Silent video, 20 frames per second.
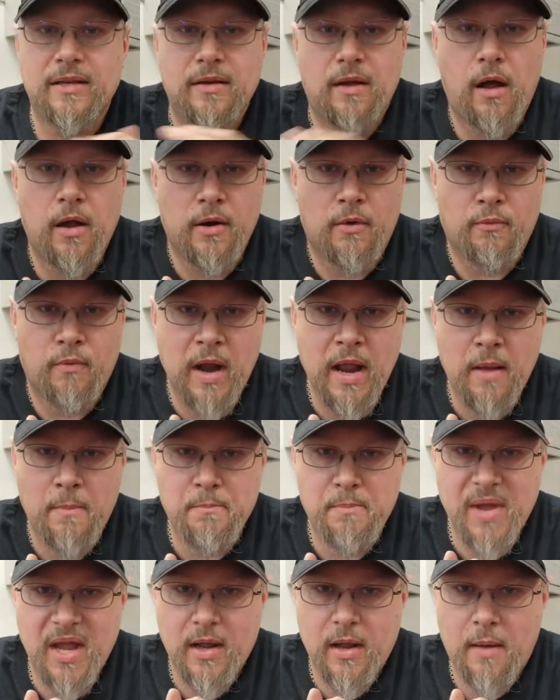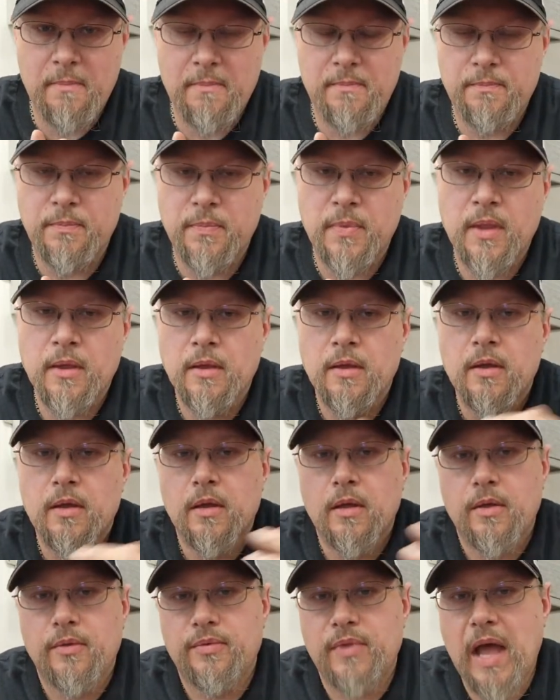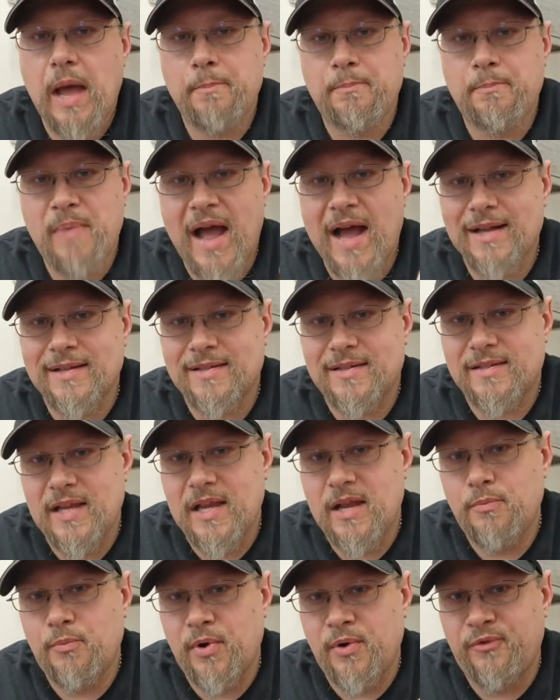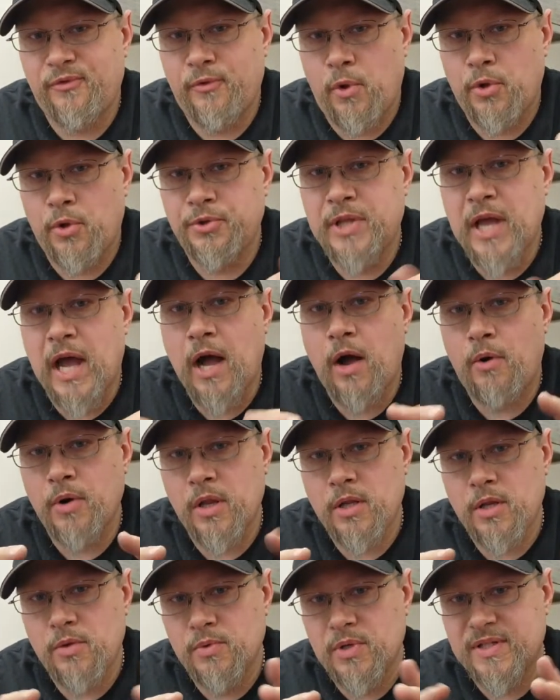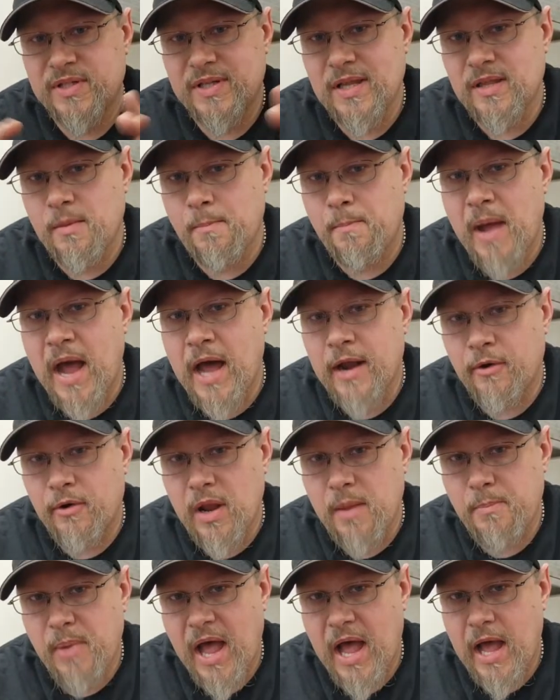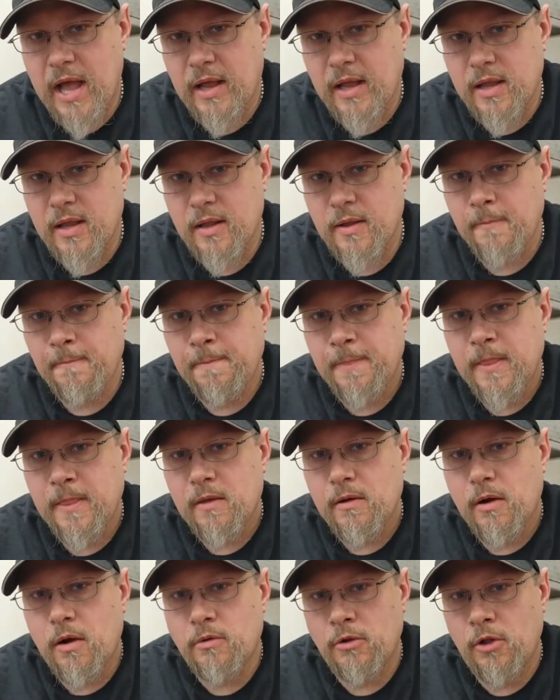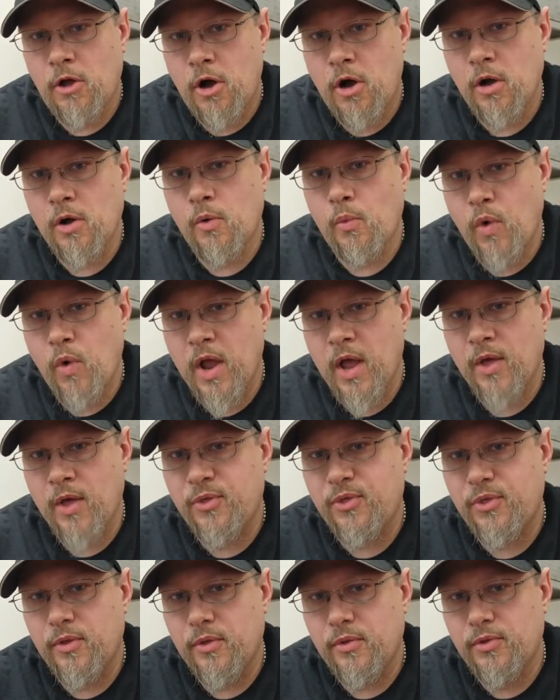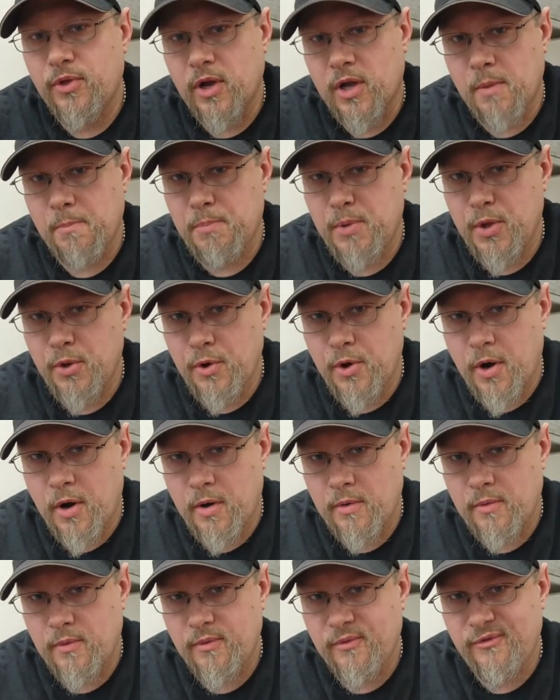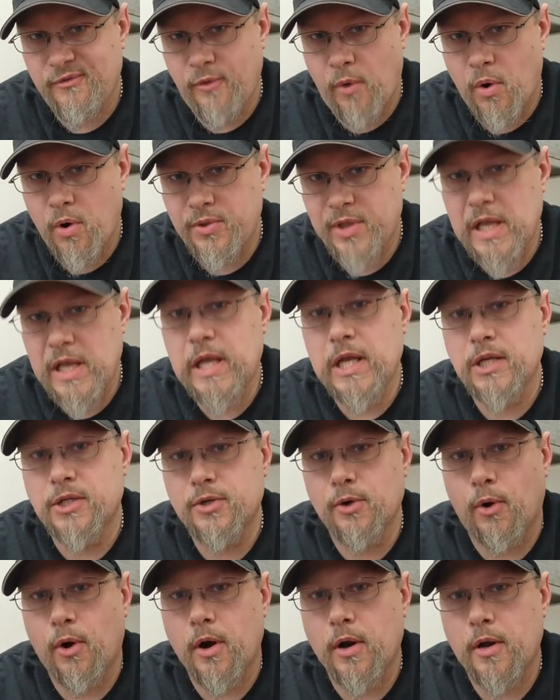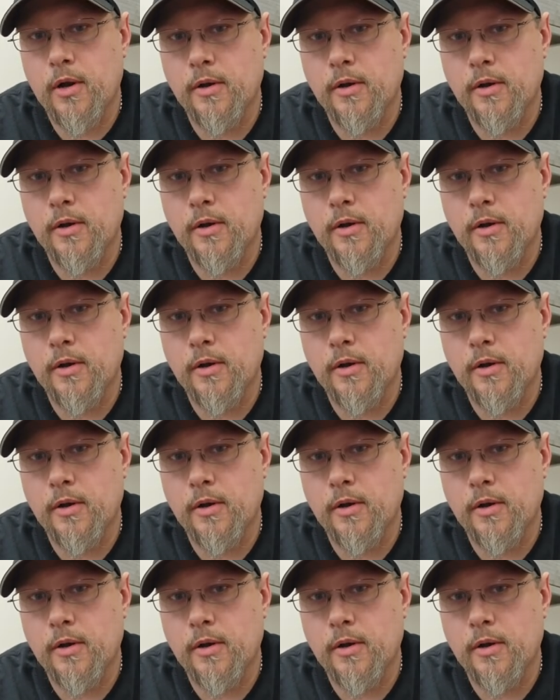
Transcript: on a Ram pickup, that back seat would fold down and you would see the battery pack along with the computer for the e-torque.